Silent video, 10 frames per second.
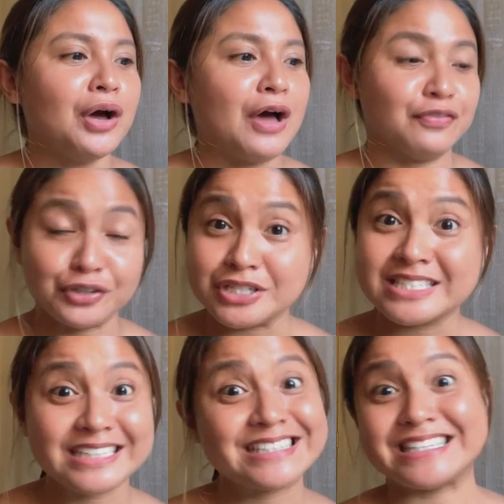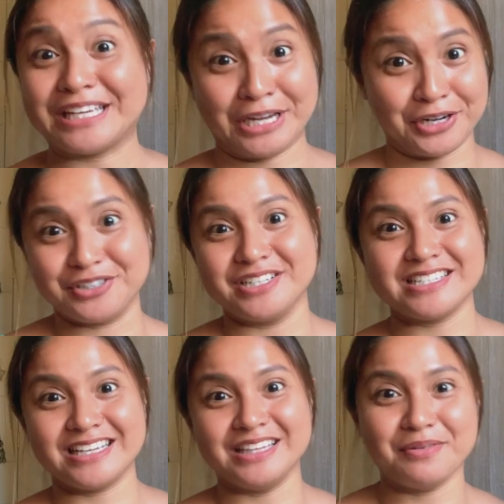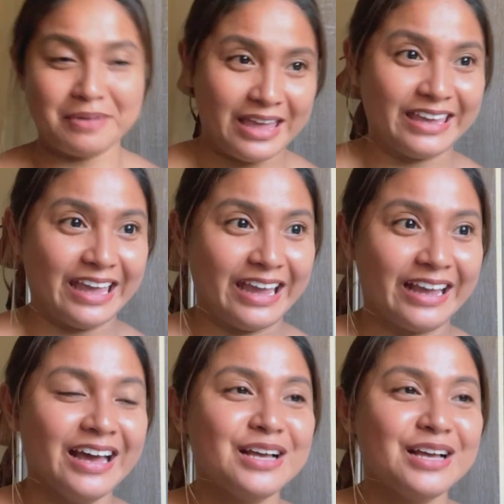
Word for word: after 6 years in the making.